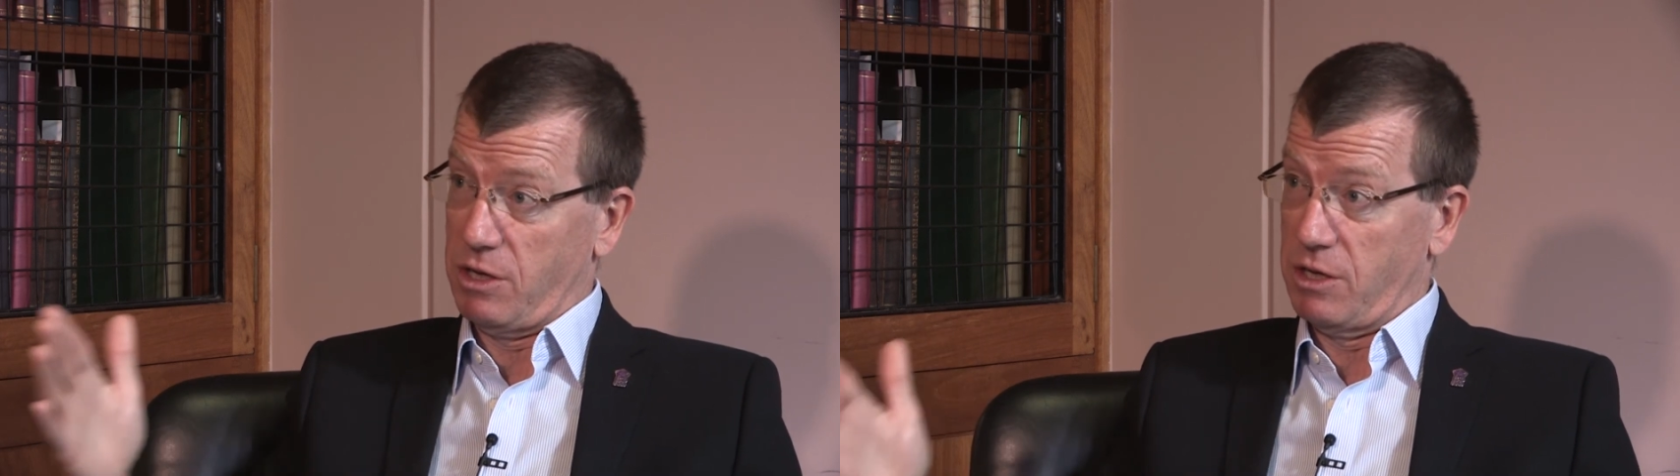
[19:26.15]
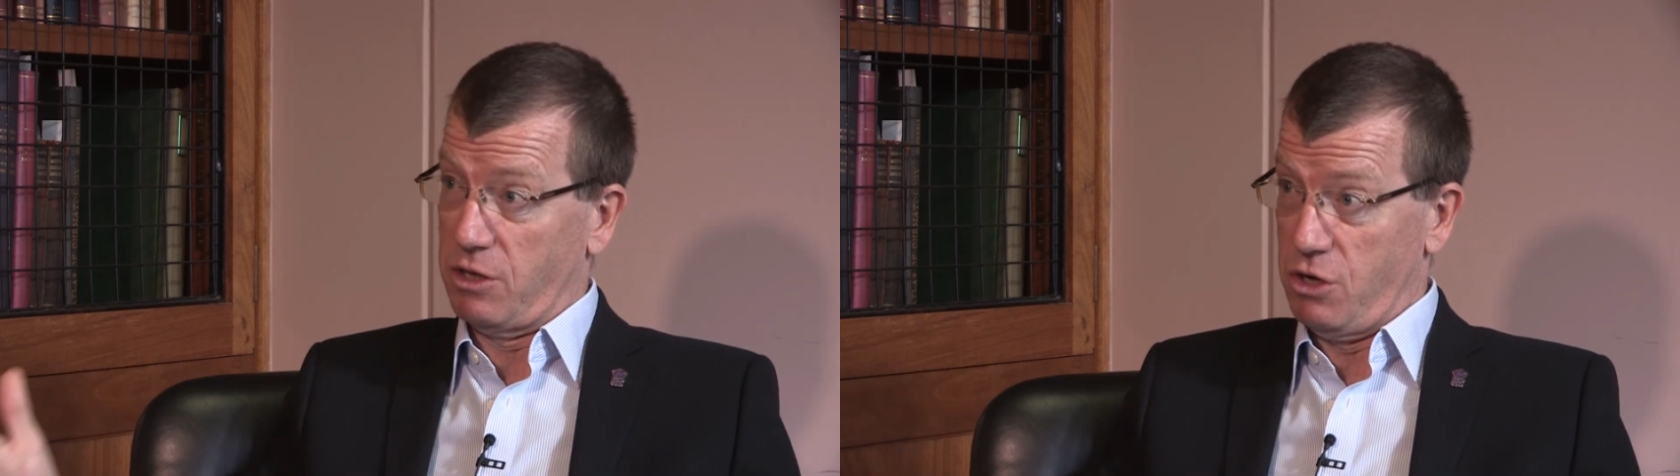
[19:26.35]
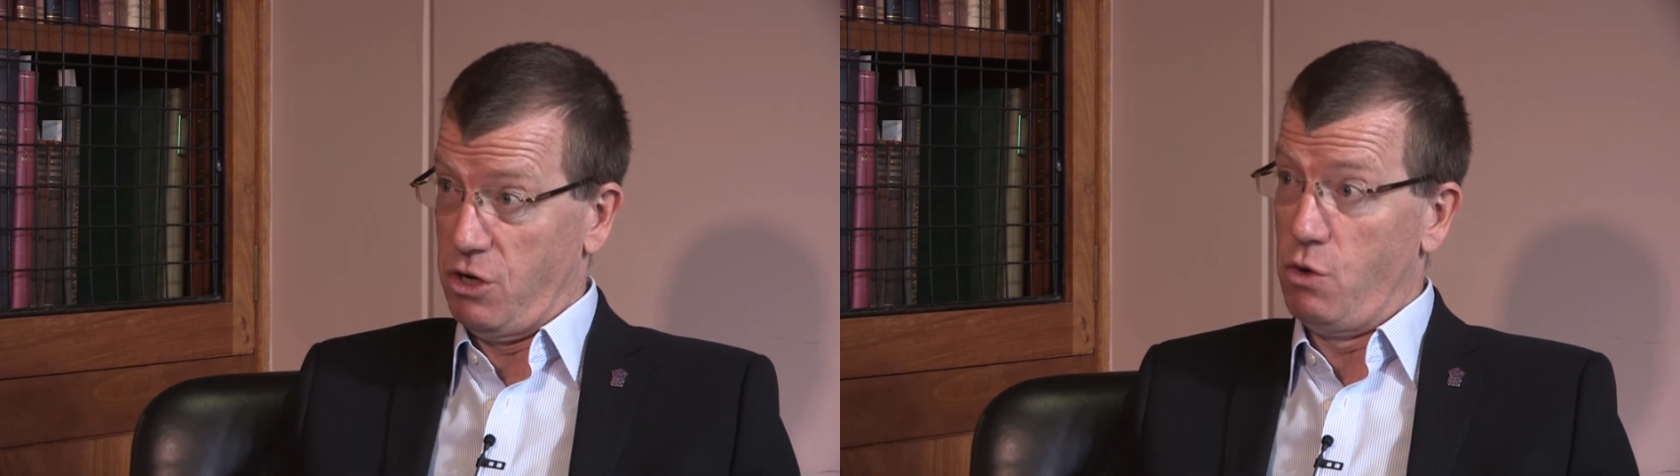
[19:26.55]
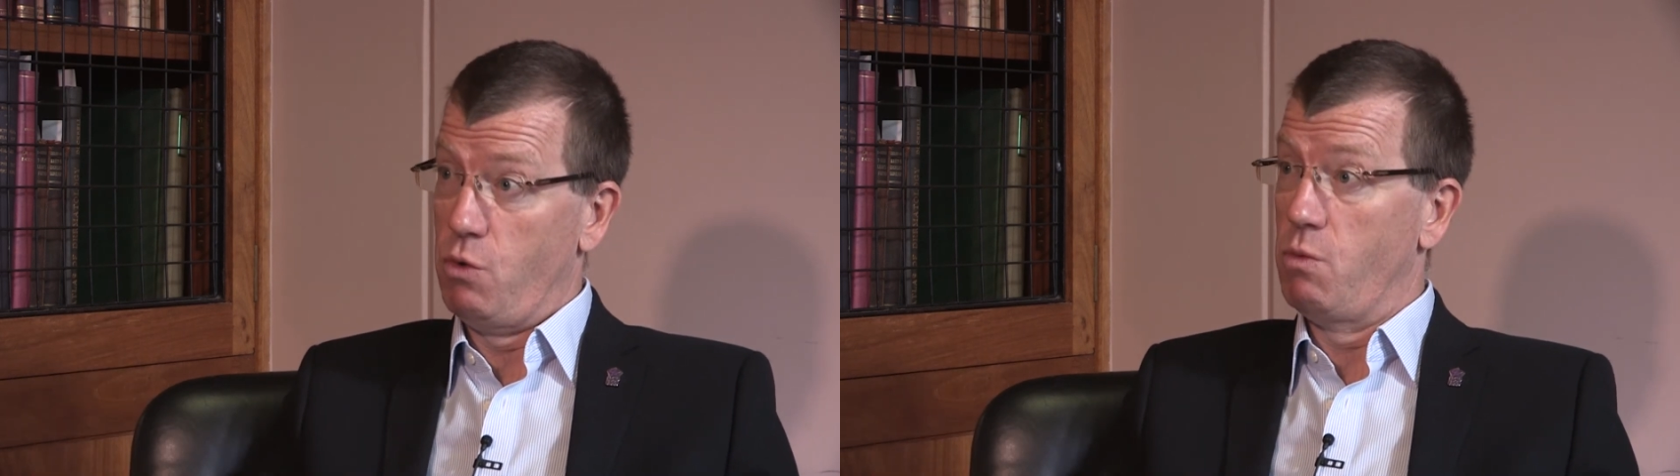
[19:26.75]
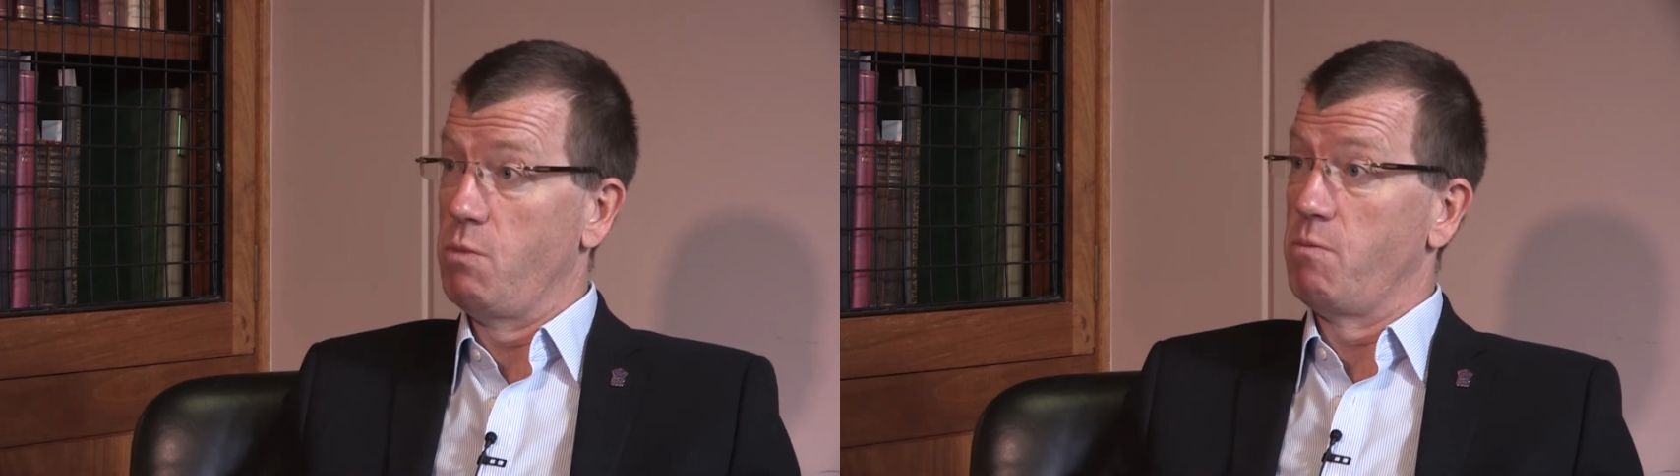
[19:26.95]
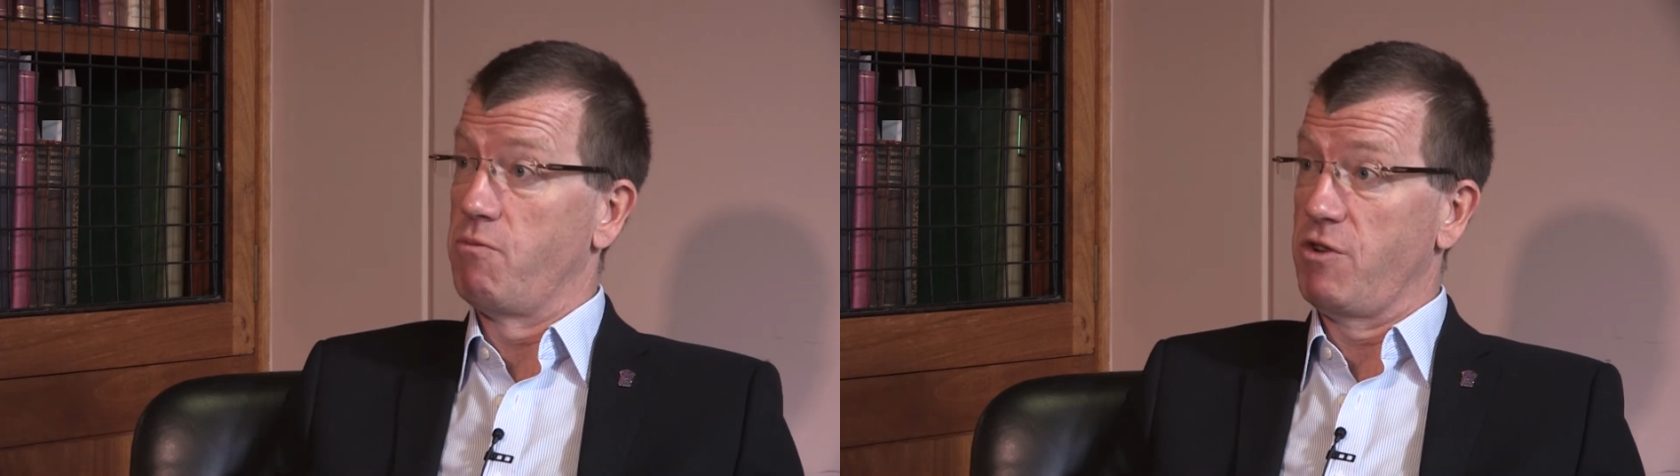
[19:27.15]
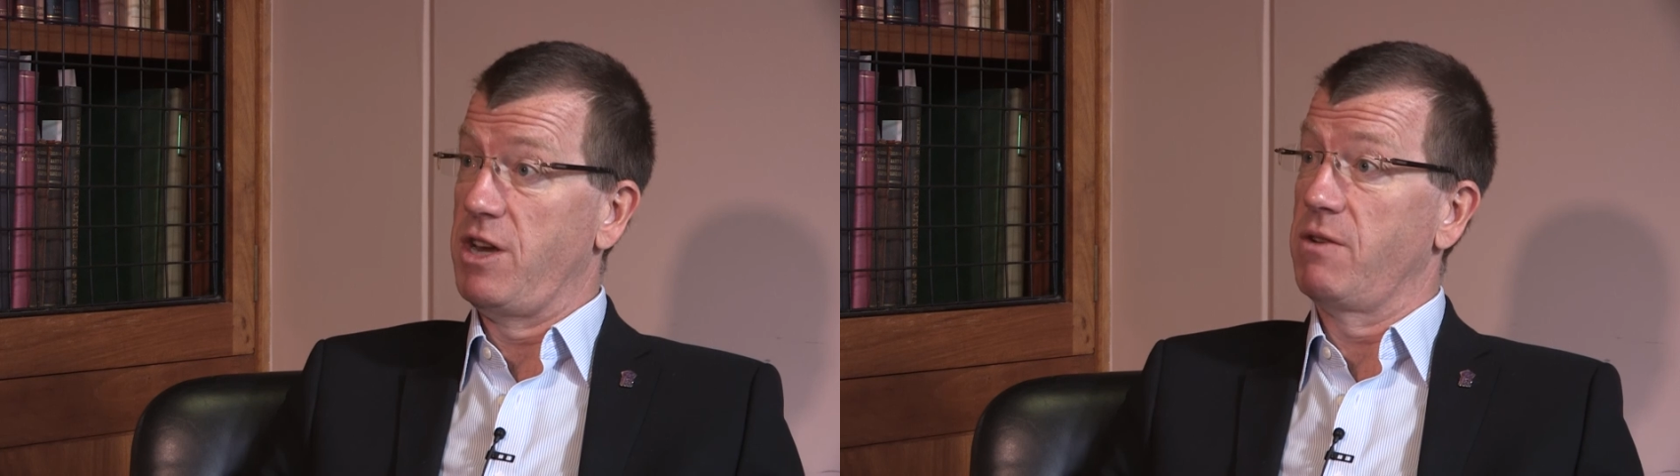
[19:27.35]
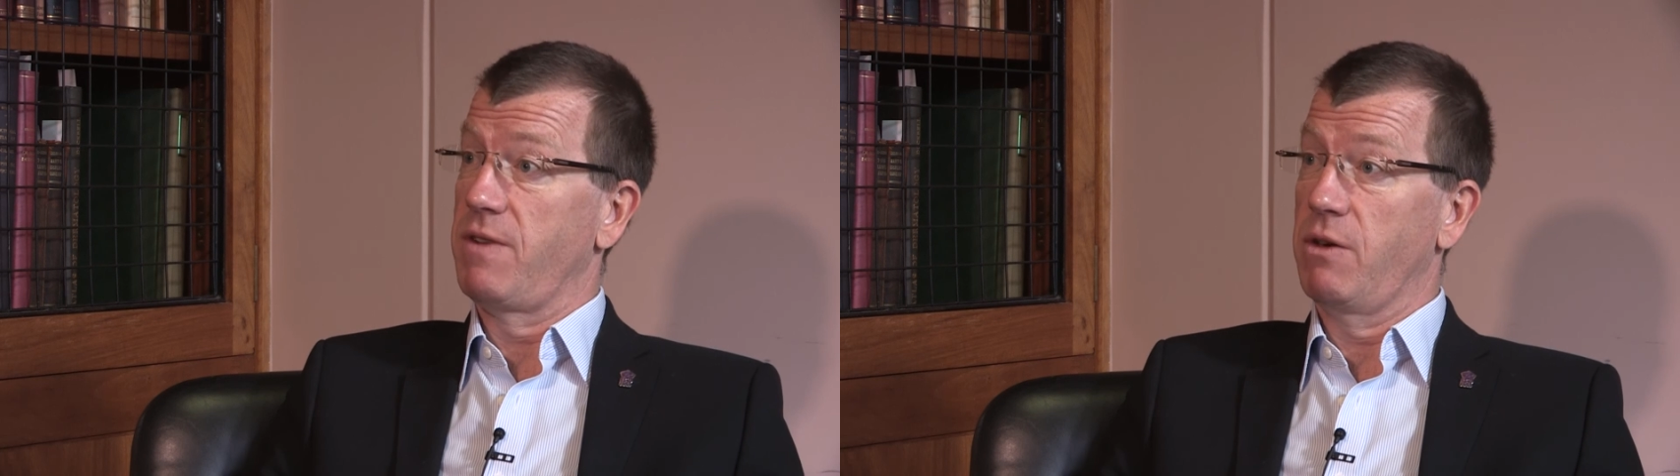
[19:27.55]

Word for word: that's a new breed of